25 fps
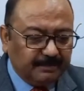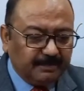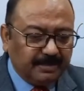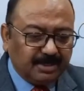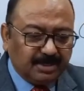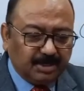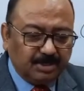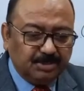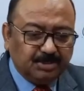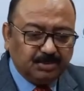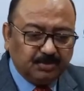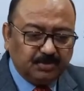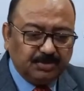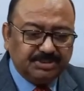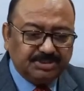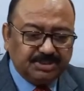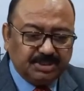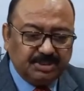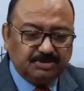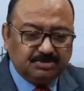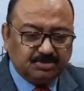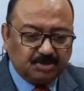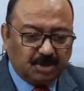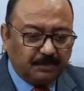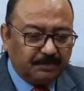a
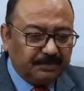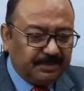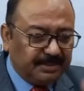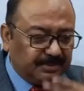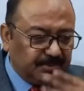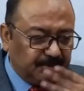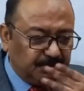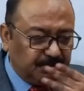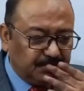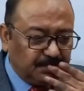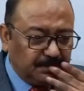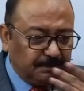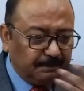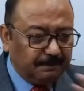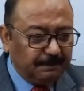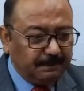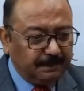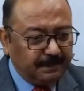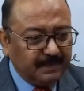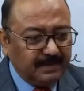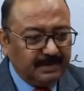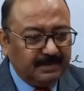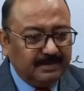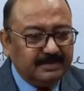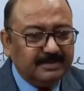controversial topic,
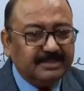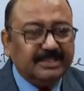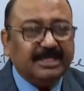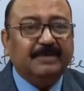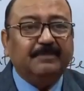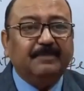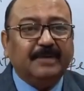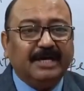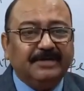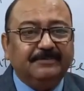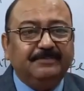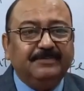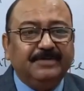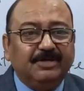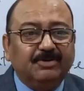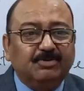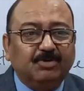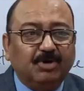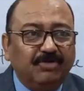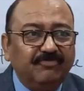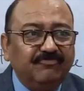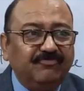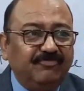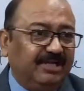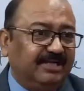there might be a
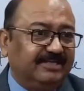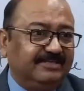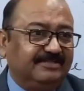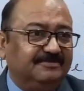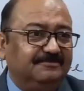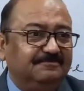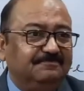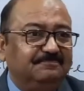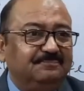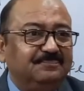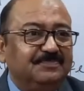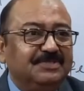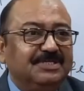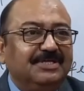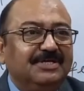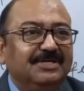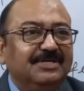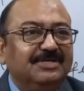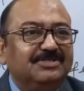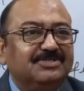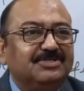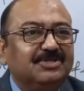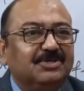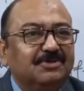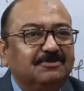conflict.
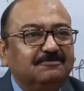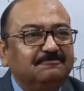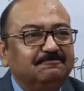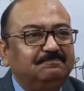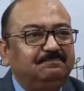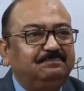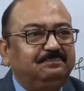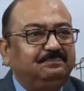So